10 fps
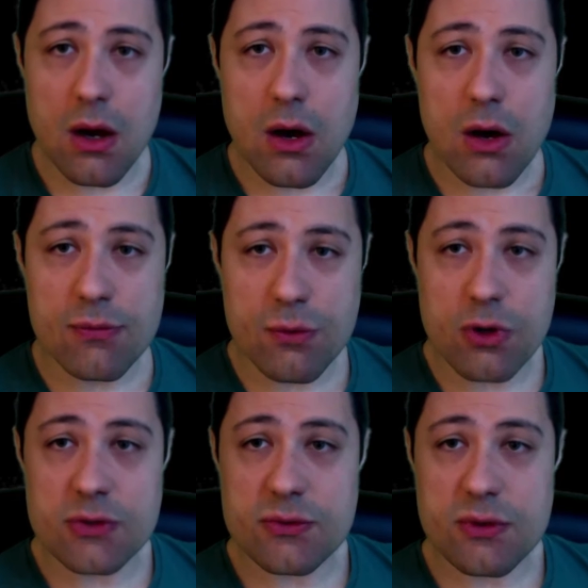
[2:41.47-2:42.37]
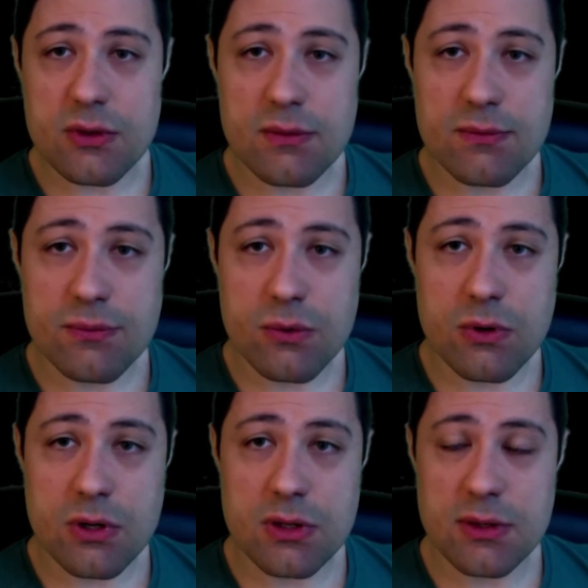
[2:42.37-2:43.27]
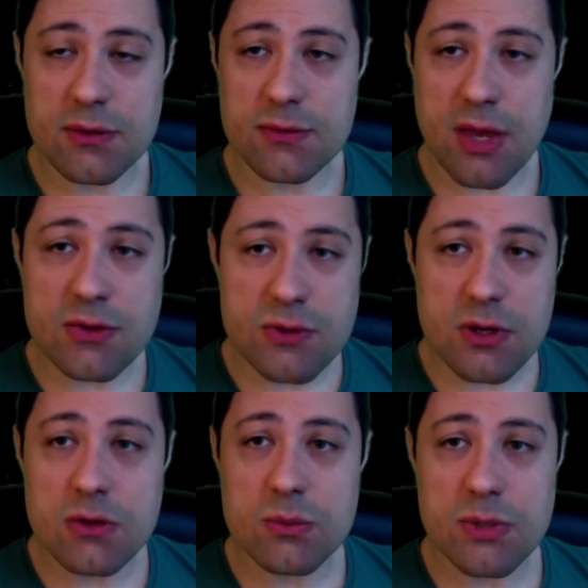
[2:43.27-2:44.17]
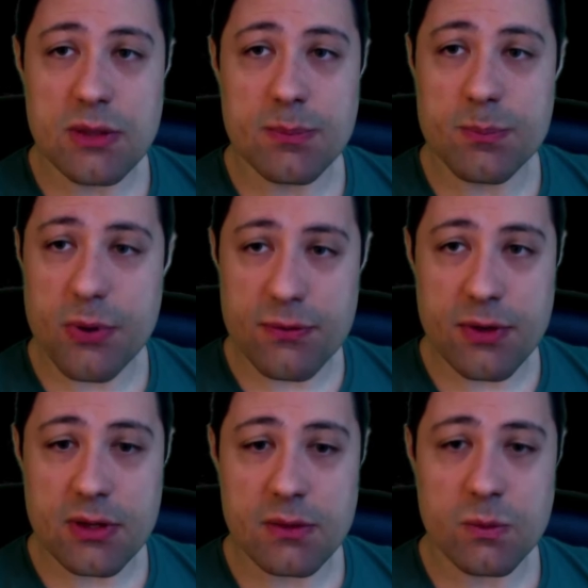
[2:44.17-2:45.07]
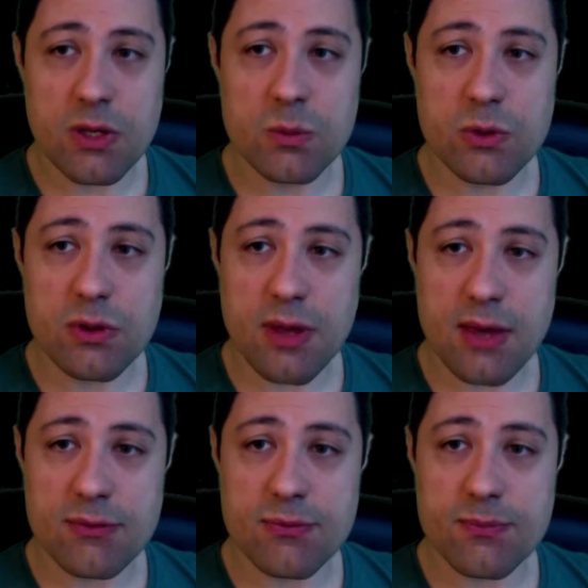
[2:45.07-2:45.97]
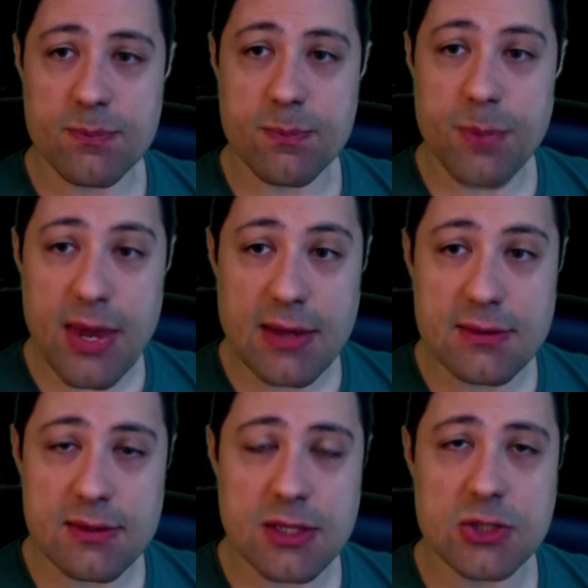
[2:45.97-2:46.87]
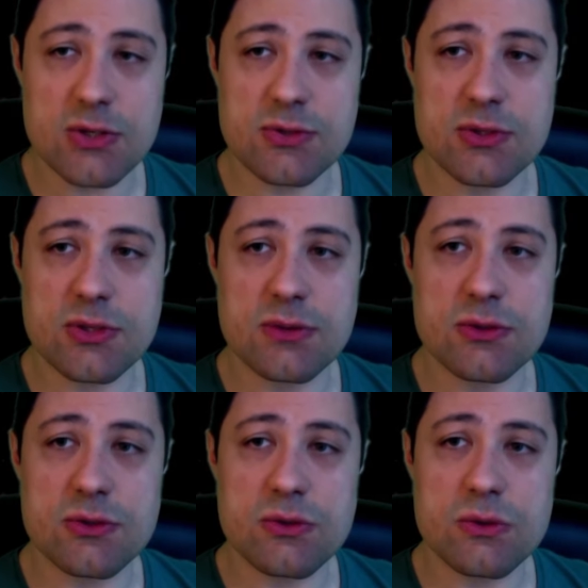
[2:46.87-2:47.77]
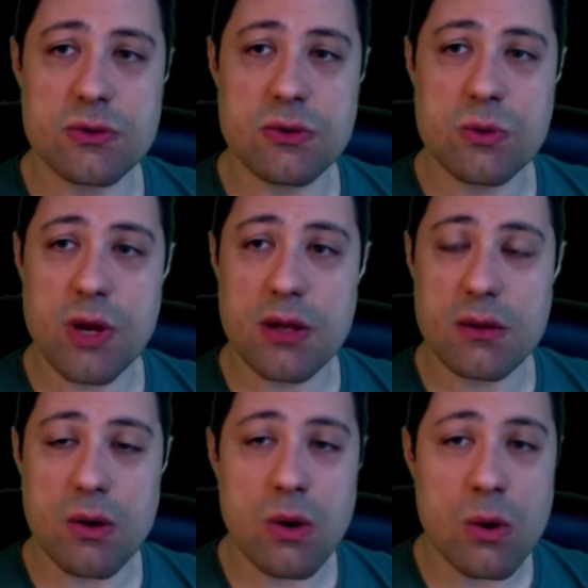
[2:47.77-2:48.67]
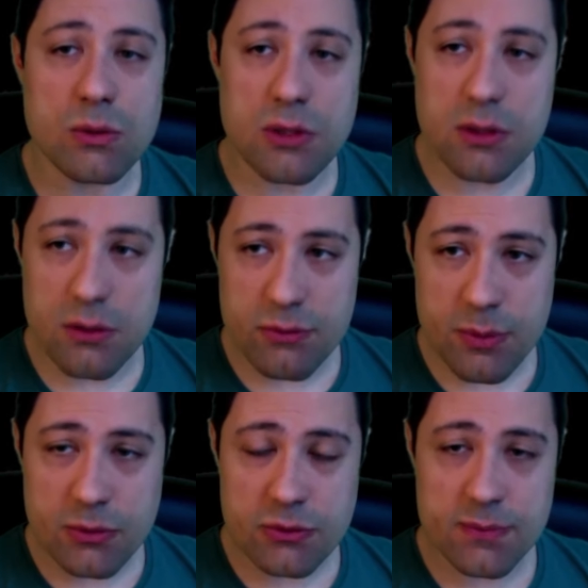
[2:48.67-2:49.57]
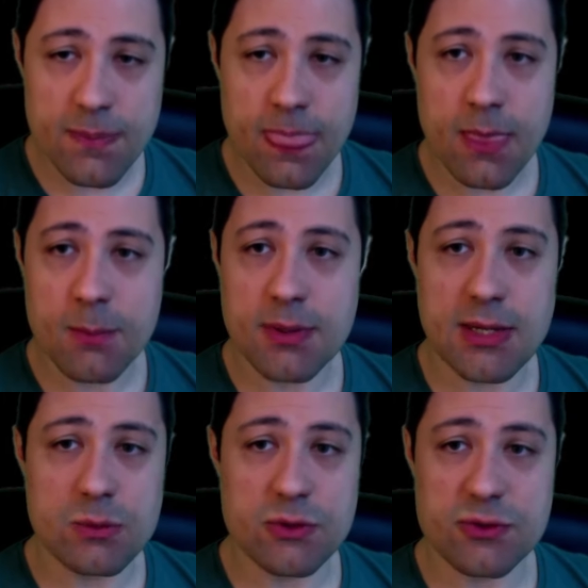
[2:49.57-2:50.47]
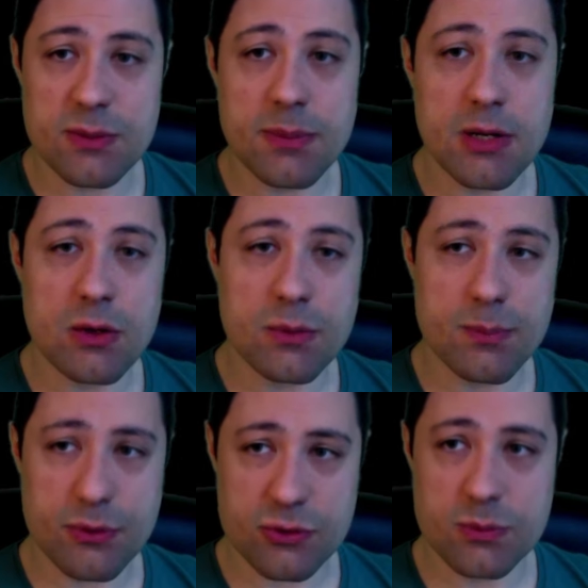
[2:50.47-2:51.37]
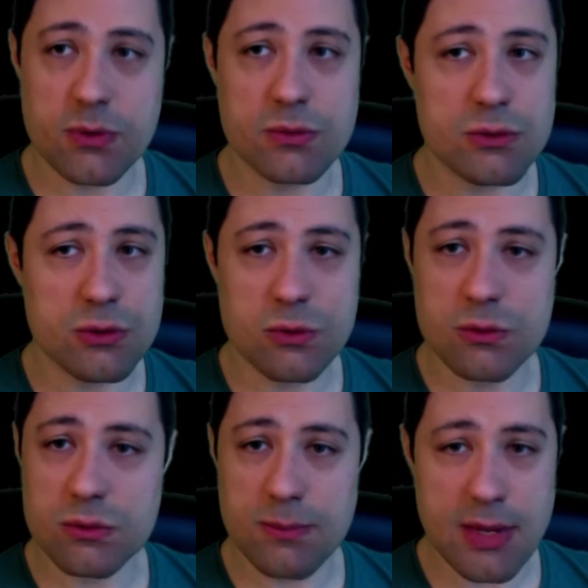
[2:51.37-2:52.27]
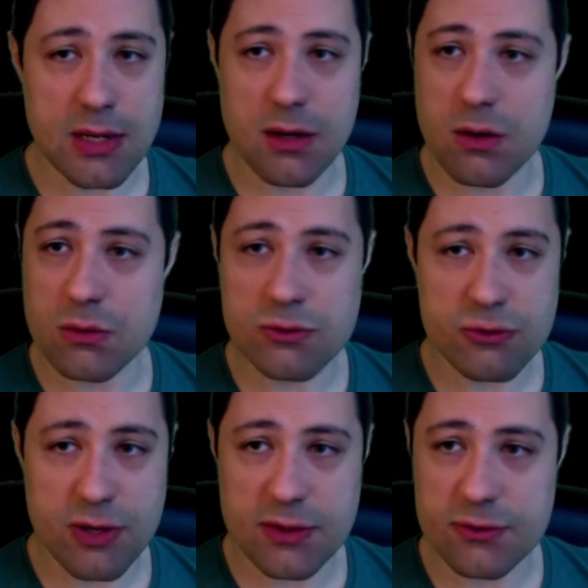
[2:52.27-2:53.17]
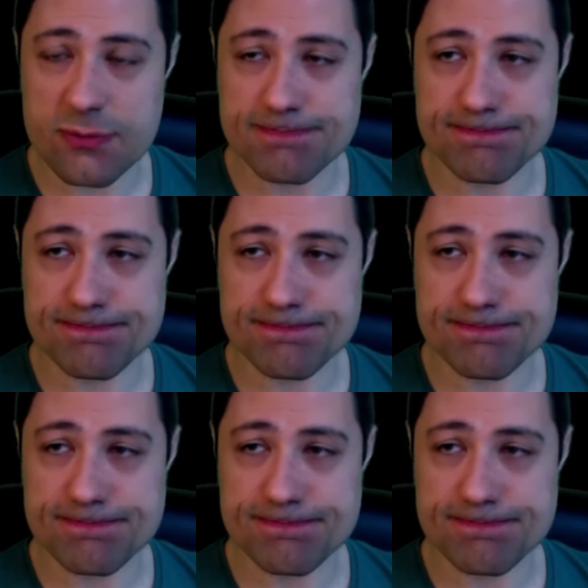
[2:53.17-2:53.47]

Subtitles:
Of course, for this case study to be perfect, we would have paid teaching assistants to grade all the deliverables, but that was simply not possible due to many constraints.